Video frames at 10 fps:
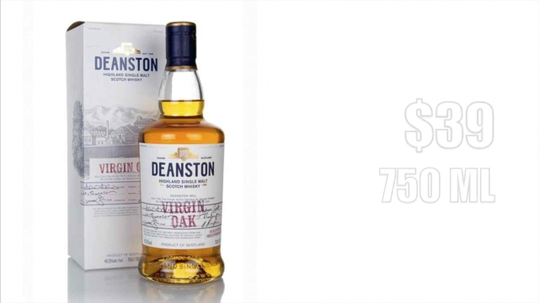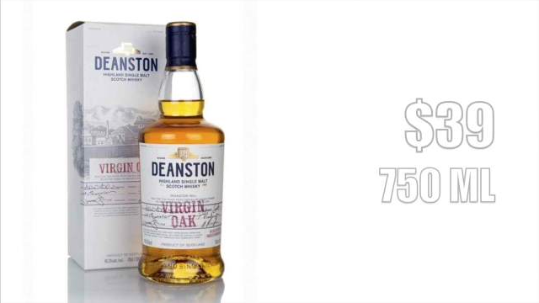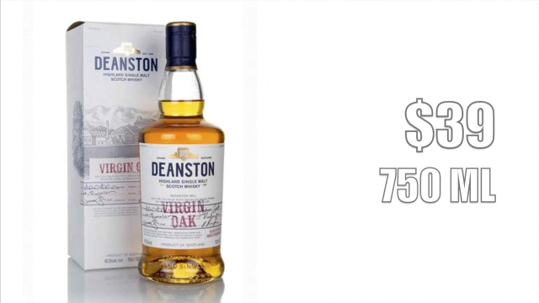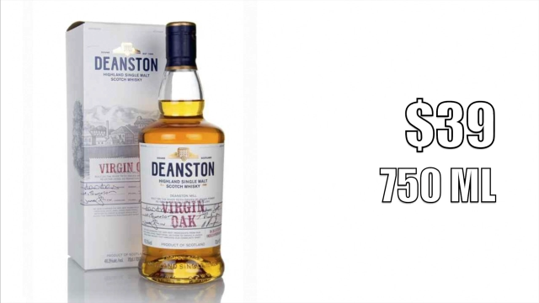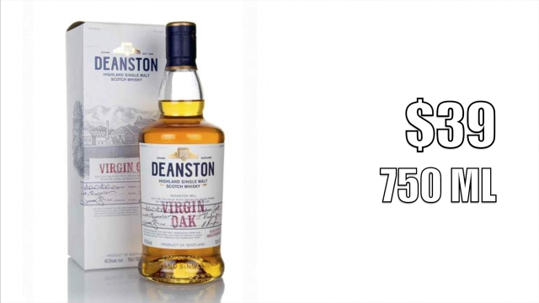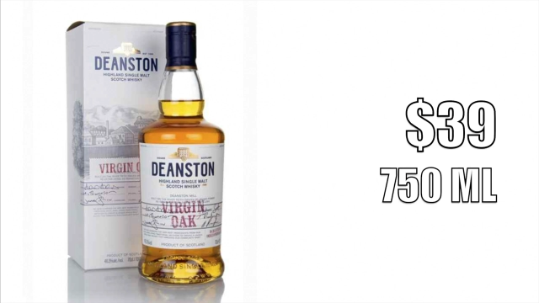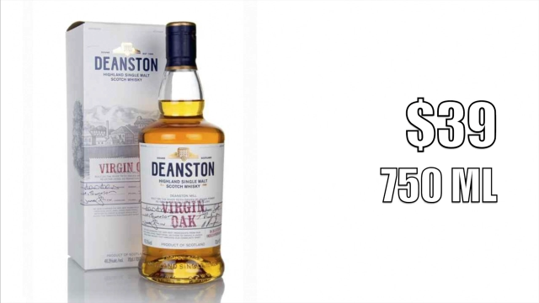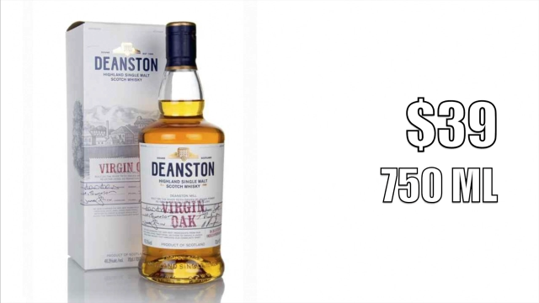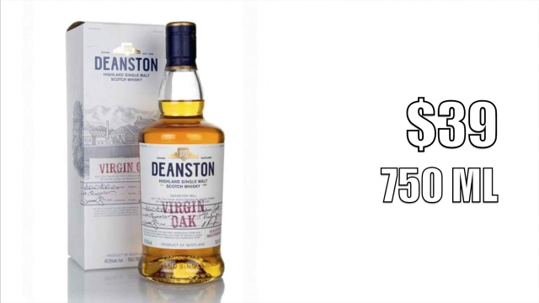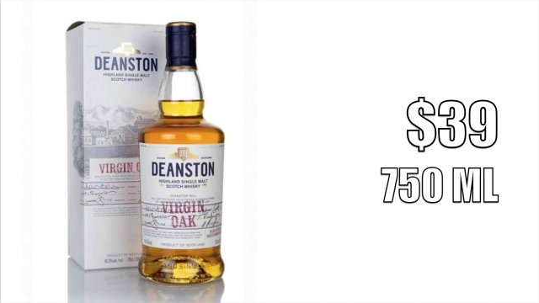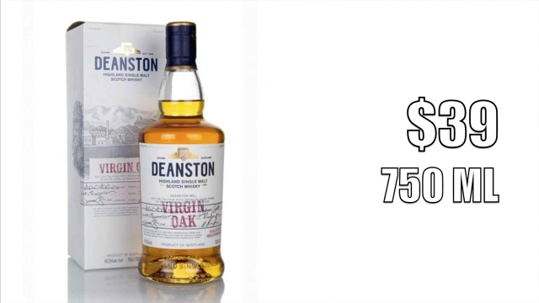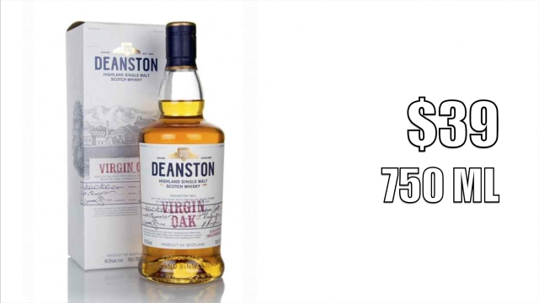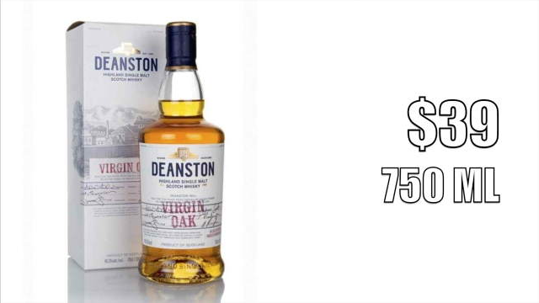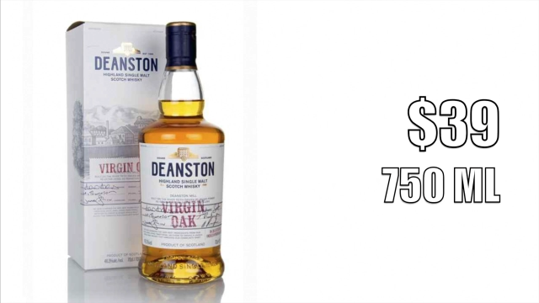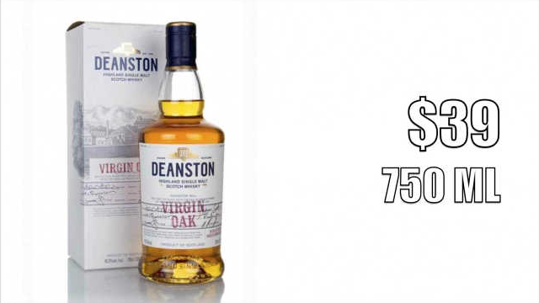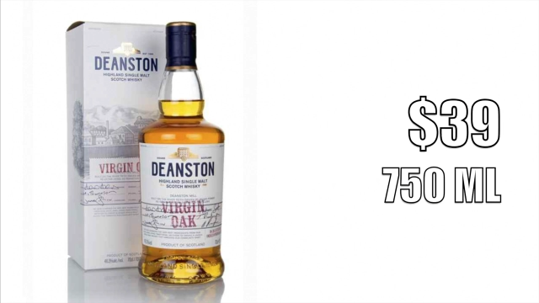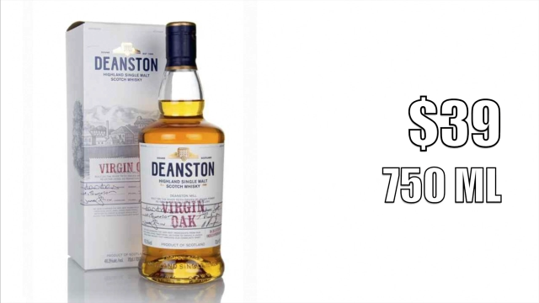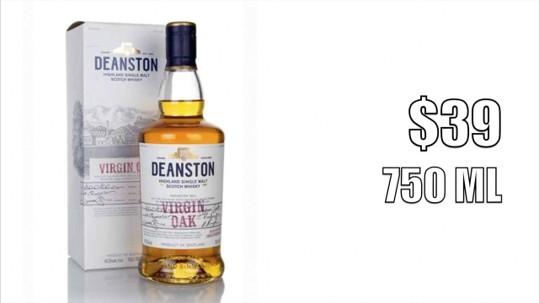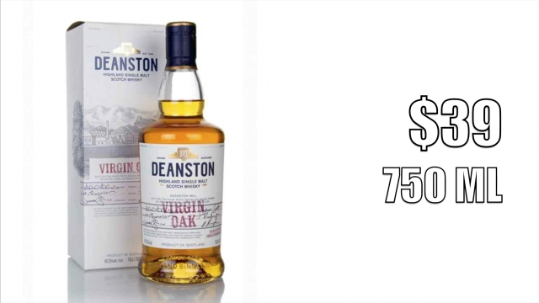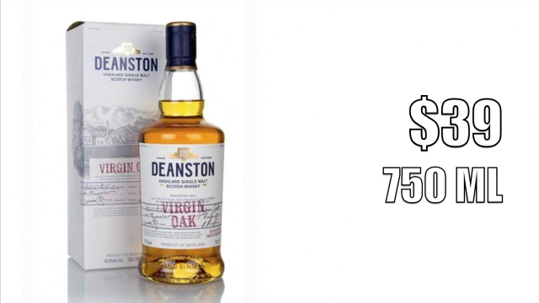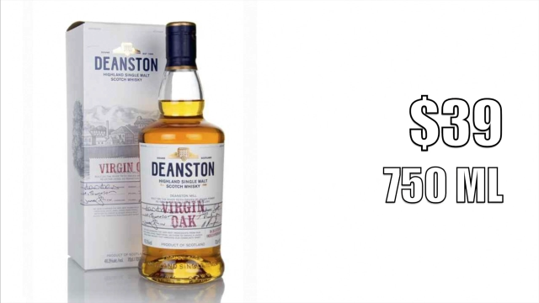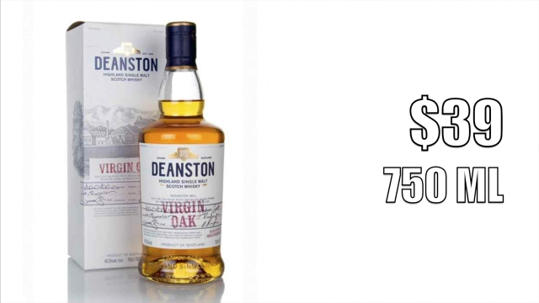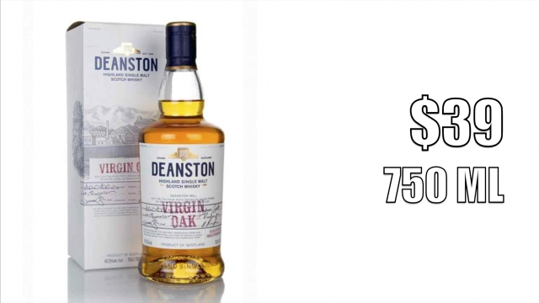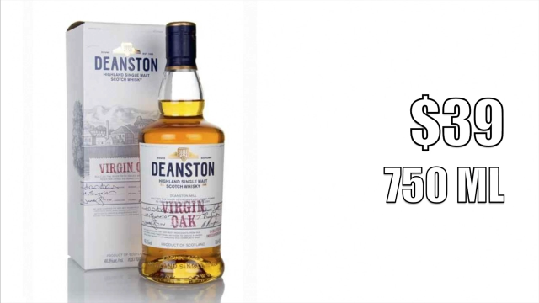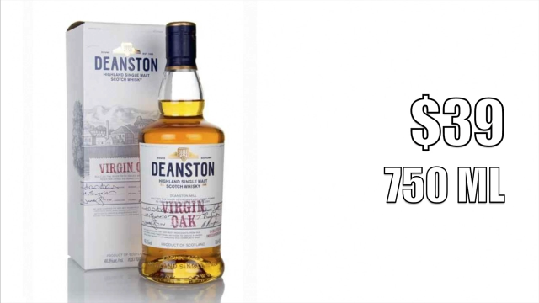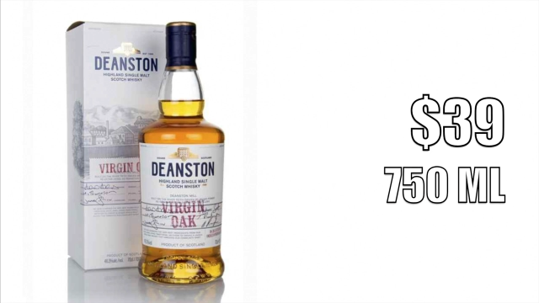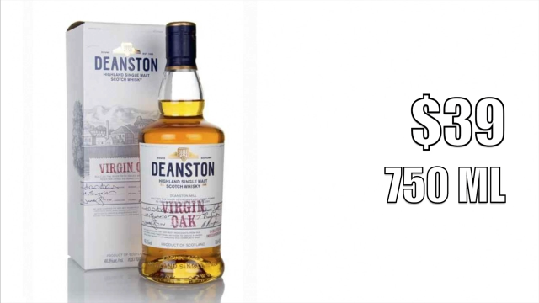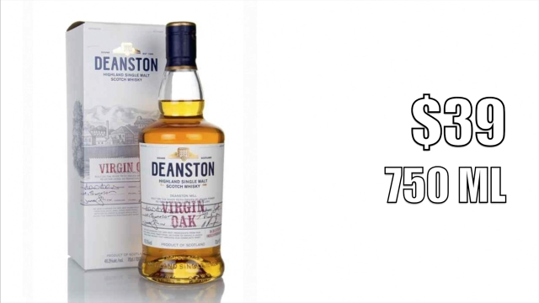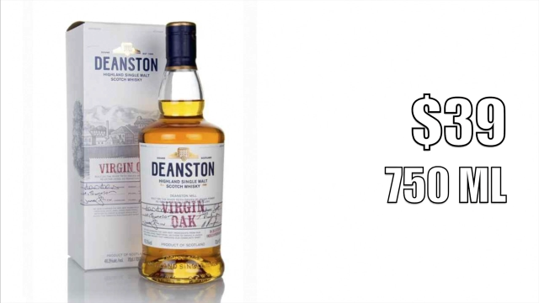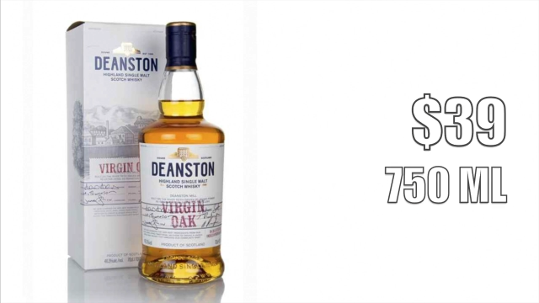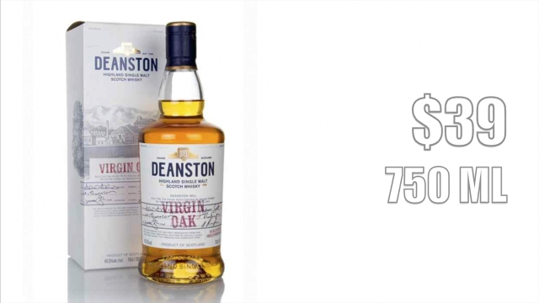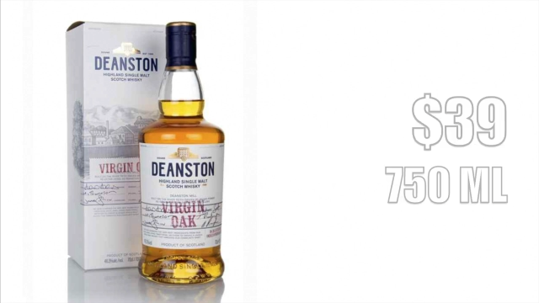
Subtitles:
No face is visible, so there are no lips to read.